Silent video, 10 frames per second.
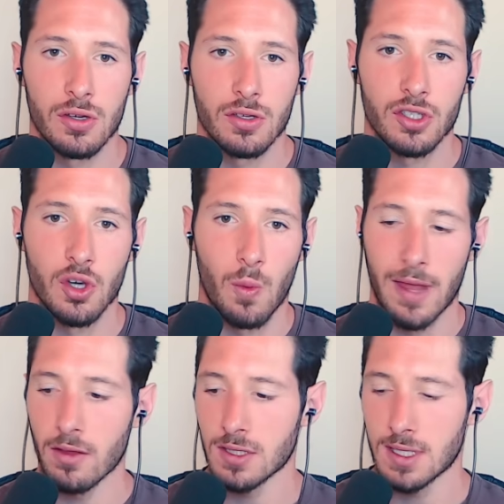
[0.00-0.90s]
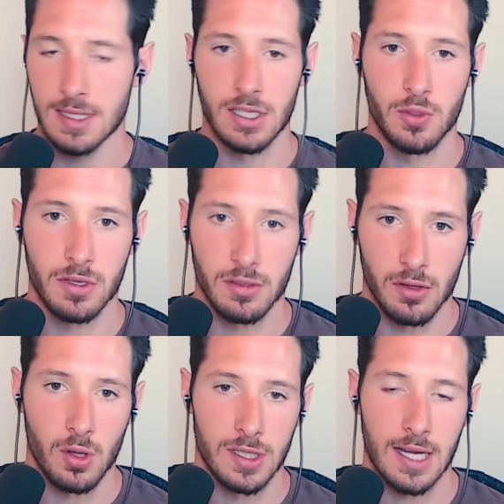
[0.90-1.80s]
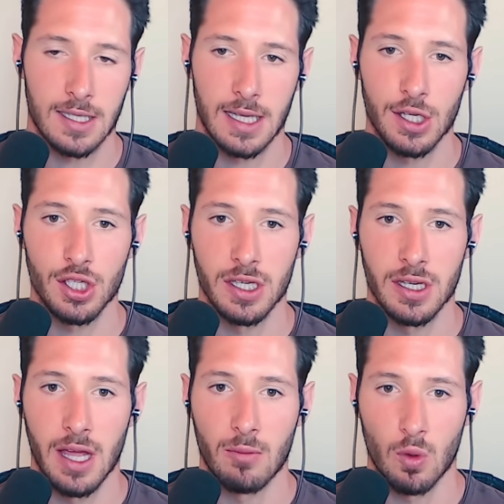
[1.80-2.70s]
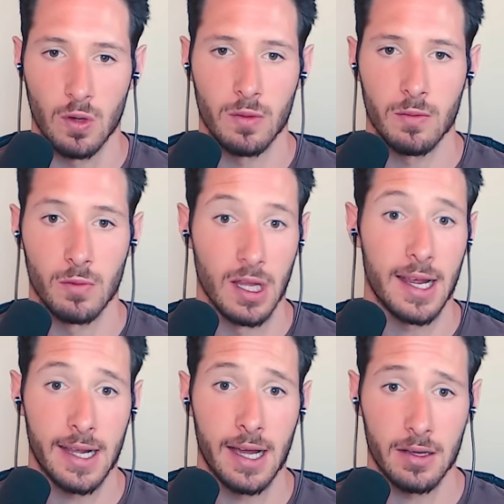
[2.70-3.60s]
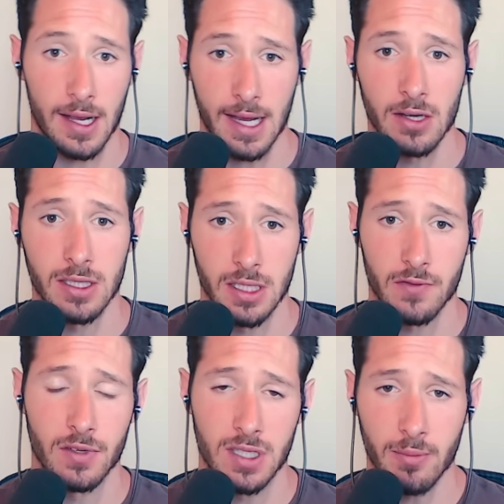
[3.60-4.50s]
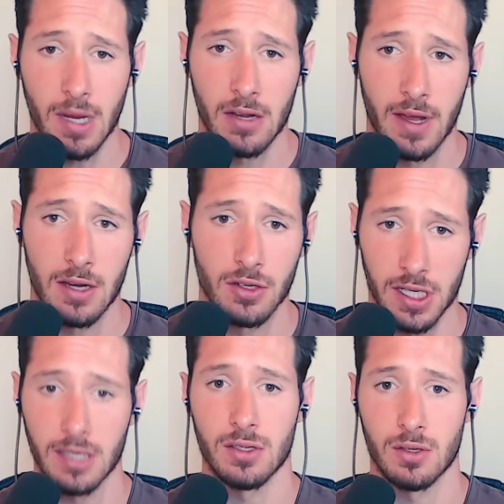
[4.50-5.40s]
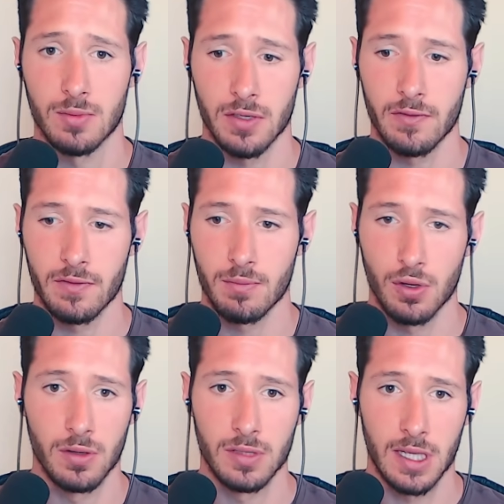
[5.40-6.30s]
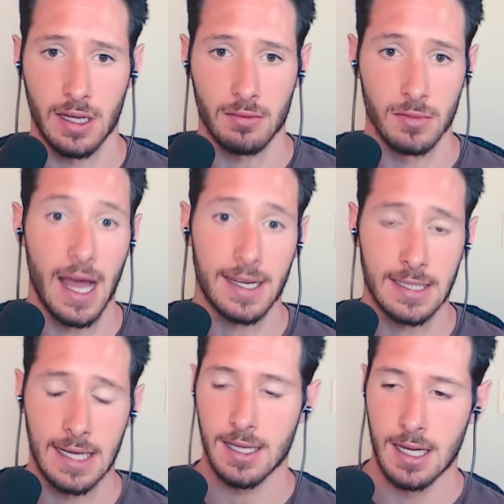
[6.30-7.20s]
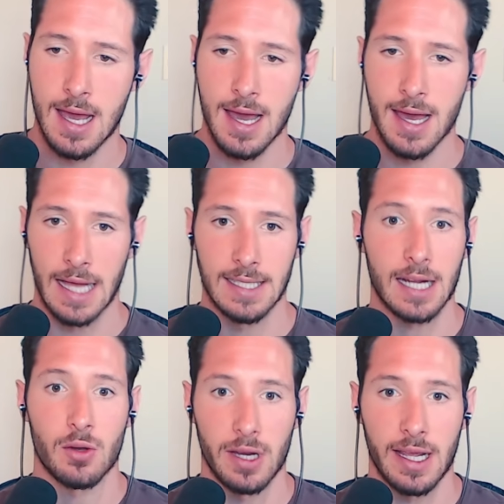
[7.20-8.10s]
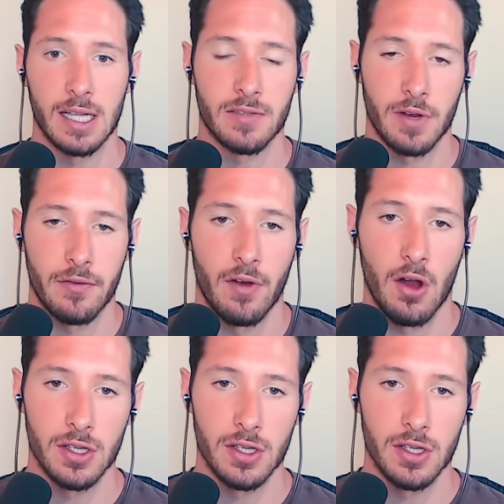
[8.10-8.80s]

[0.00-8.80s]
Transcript: So when there's this issue with glucose oxidation and we're relying on glycolysis for some amount of energy in terms of producing lactate, it's not going to get us very far.